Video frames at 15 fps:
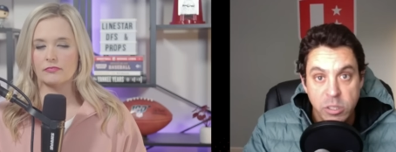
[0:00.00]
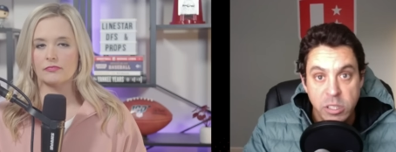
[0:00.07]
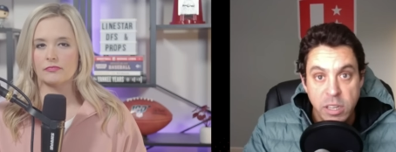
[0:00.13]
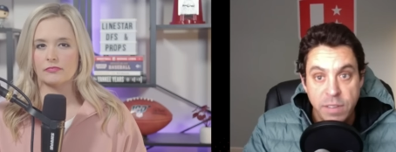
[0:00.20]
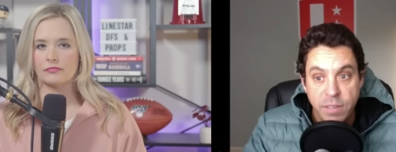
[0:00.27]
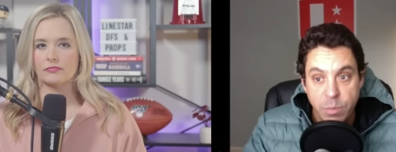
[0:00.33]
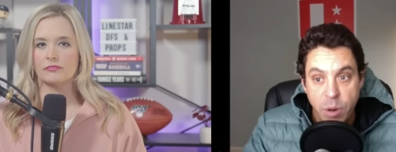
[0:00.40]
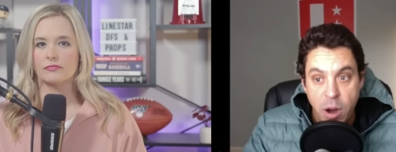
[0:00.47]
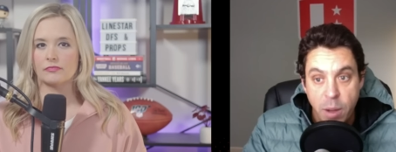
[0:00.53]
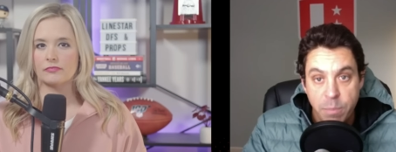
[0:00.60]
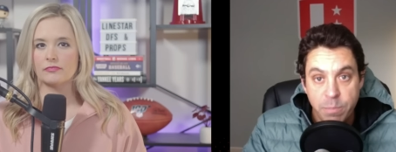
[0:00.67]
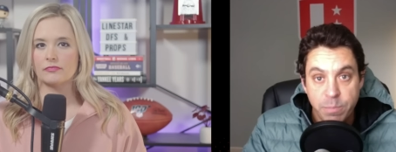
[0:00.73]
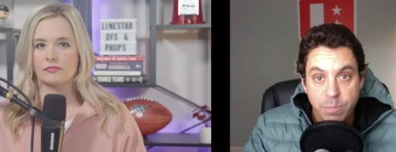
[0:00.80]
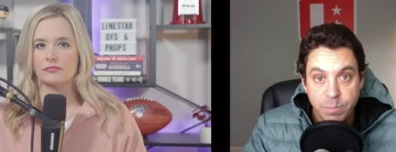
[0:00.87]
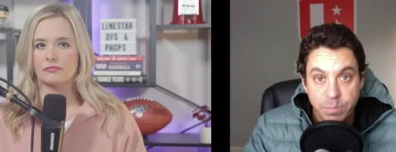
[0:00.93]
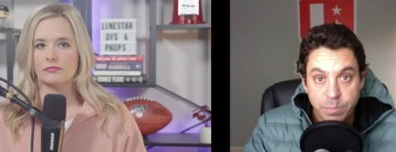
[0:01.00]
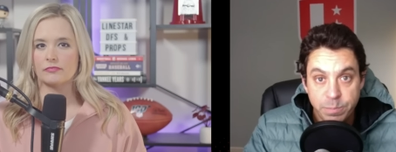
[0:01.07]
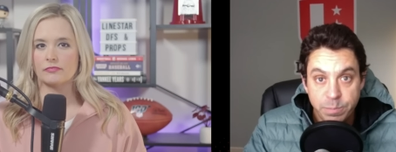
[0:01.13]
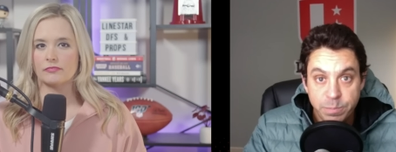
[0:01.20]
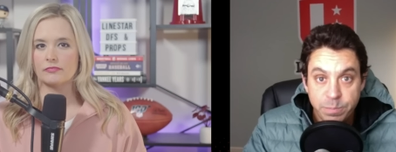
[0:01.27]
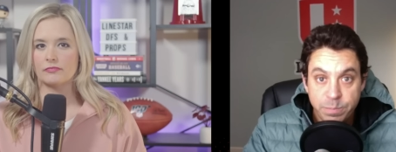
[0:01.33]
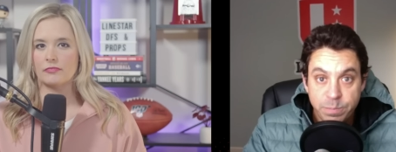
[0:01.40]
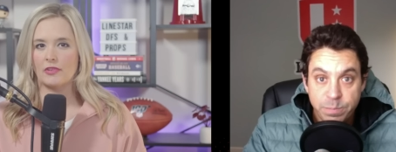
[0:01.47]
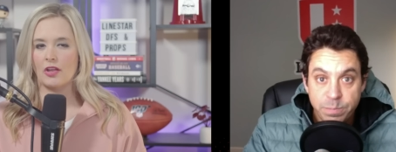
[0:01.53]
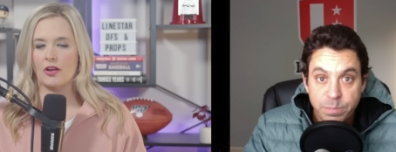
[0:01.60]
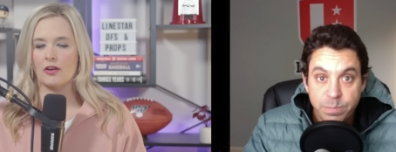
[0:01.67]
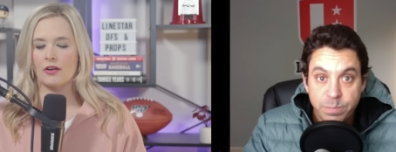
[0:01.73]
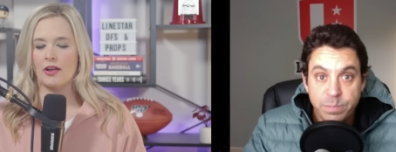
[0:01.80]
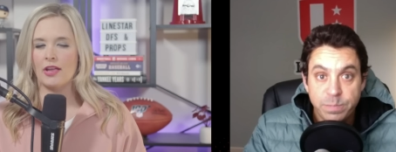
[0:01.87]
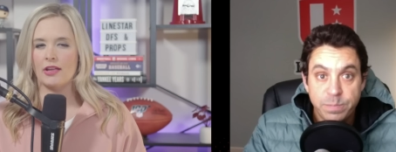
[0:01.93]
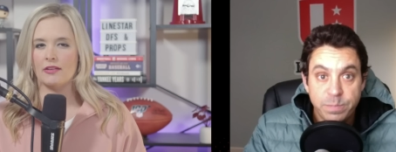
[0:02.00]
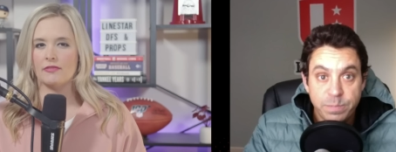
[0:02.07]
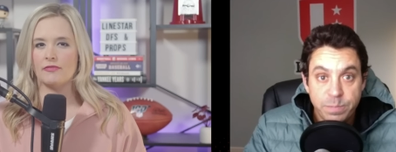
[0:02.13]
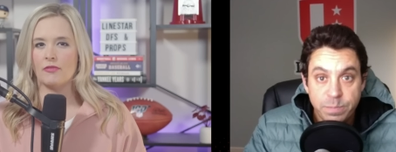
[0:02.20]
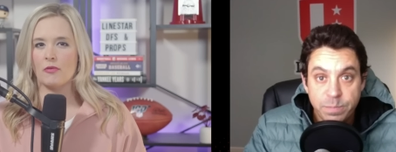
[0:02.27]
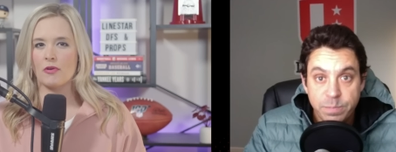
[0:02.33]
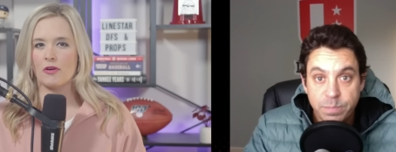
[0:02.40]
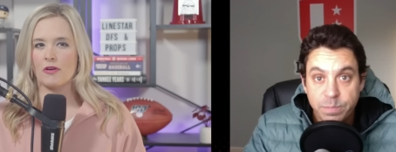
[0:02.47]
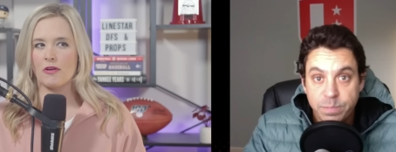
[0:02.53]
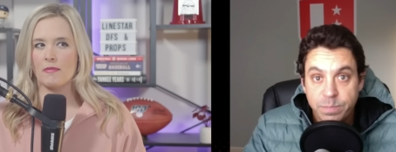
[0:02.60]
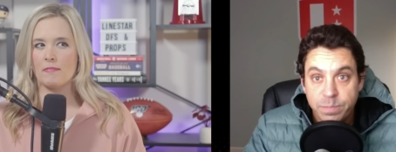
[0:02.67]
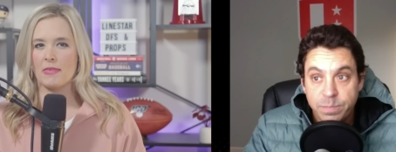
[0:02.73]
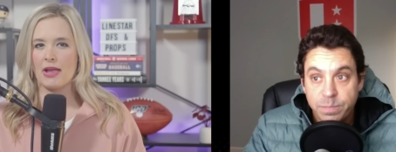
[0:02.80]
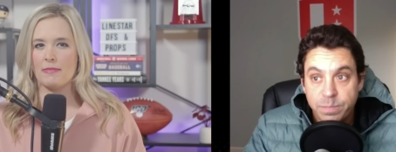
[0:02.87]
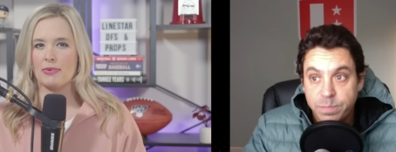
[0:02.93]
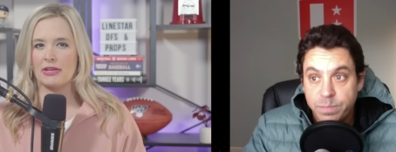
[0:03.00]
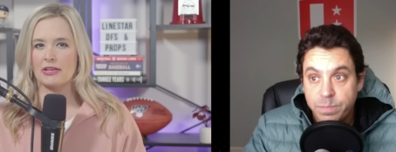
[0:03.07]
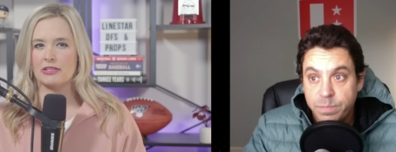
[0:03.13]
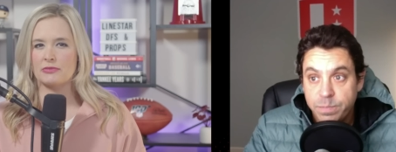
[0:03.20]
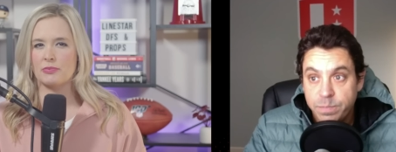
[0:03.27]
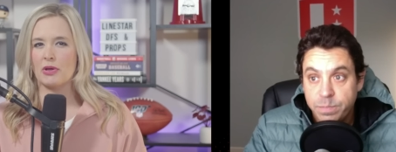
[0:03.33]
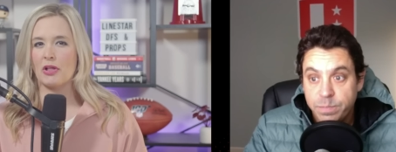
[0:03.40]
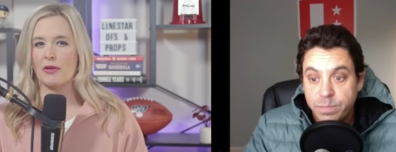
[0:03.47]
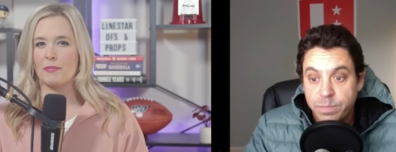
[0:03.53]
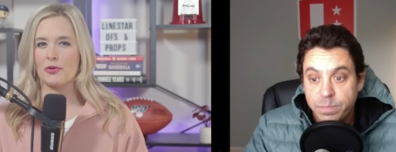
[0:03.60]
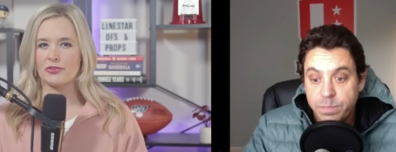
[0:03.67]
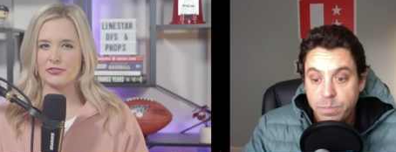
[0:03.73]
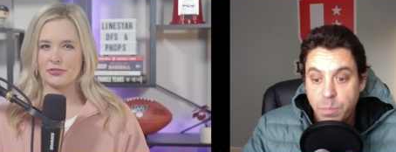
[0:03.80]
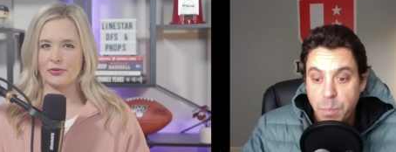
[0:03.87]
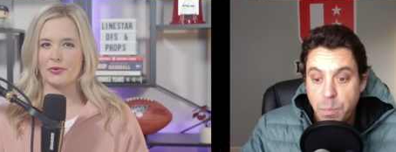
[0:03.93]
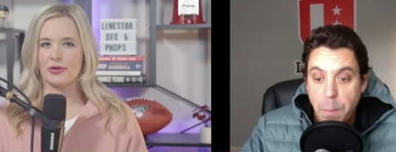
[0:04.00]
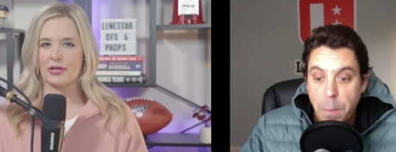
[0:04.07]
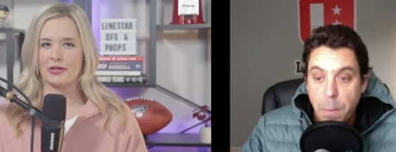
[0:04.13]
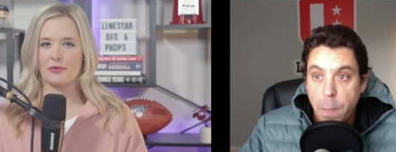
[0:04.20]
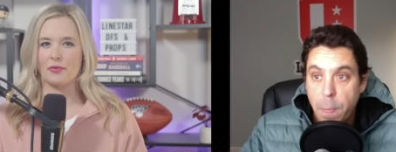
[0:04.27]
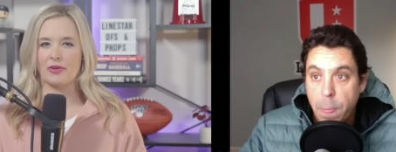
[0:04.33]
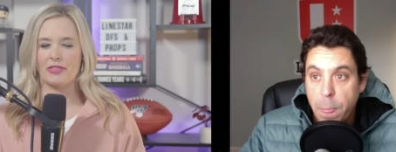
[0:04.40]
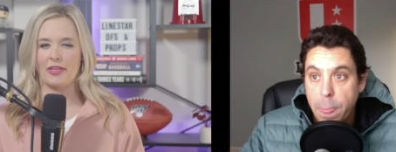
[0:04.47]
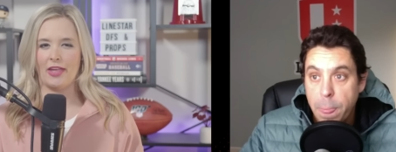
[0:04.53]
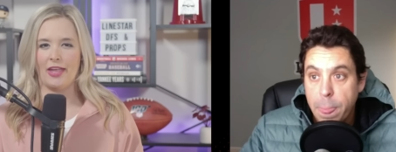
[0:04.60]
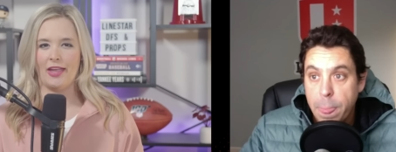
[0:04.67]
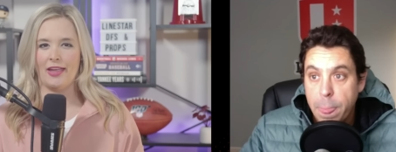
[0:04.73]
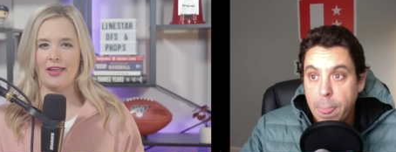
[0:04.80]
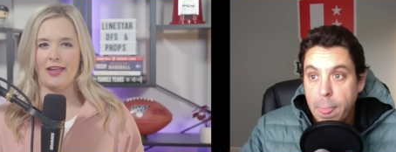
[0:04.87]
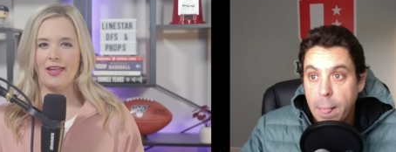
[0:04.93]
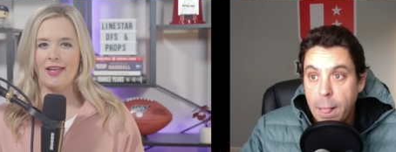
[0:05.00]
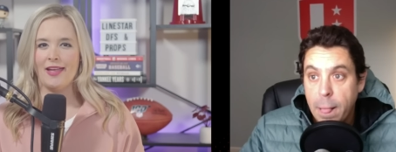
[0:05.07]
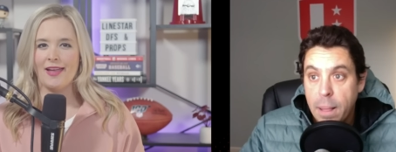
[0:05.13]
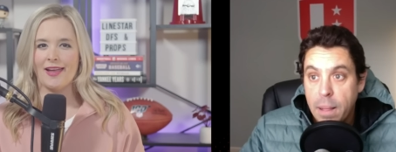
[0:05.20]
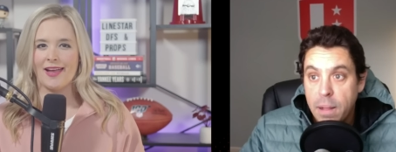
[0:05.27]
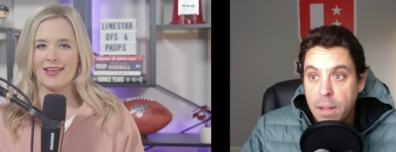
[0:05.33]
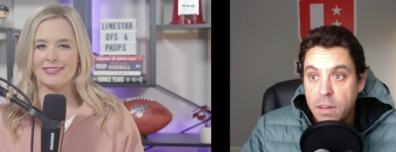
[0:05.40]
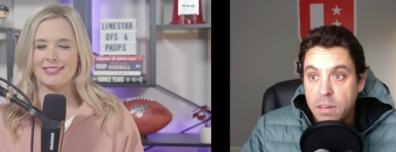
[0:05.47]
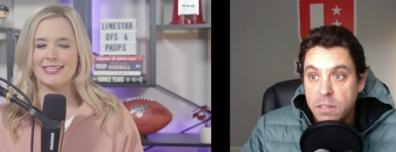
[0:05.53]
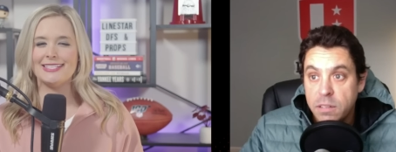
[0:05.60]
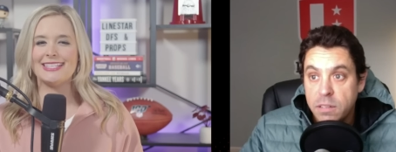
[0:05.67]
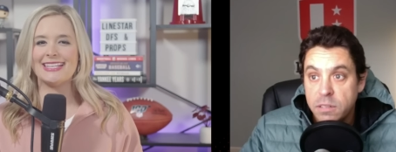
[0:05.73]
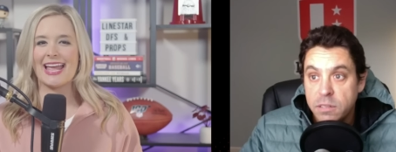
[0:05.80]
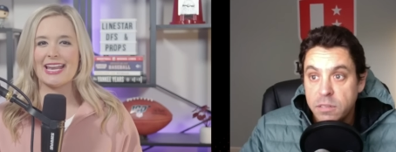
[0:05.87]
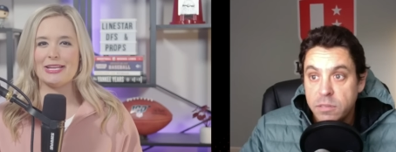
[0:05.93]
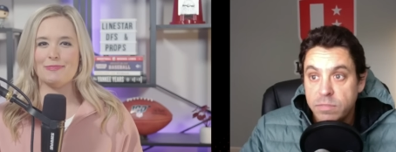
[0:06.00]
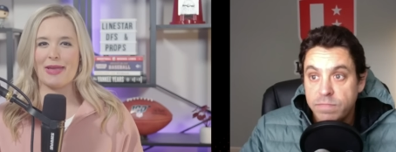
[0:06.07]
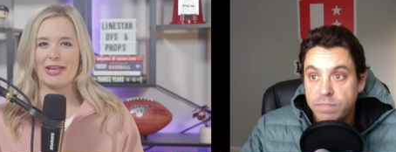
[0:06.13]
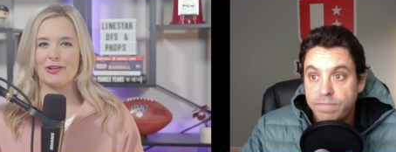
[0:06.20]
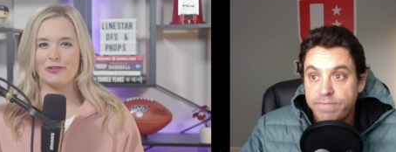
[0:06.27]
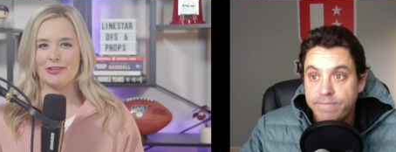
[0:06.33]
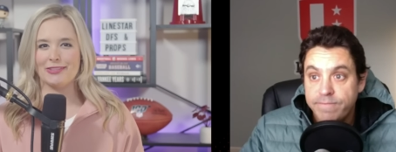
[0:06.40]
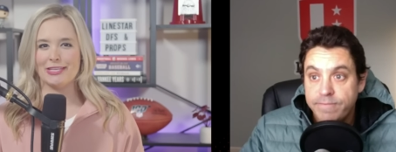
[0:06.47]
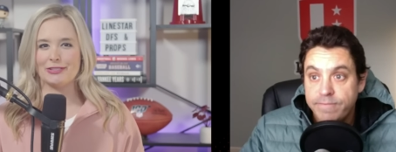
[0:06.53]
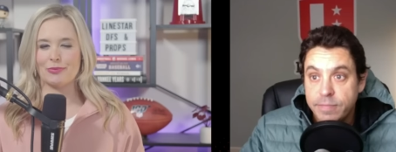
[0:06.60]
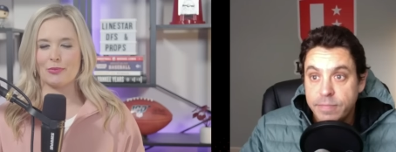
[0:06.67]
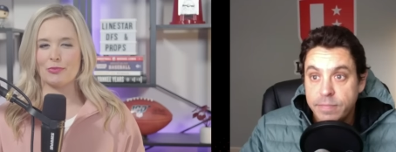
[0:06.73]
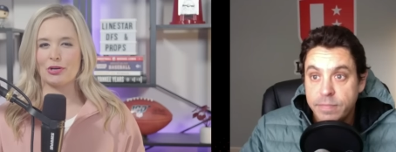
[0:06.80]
Speaker 1: receiving prop.
Speaker 2: All right. For my pick as well, I'm also going with a uh, Cincinnati Bengal in this one.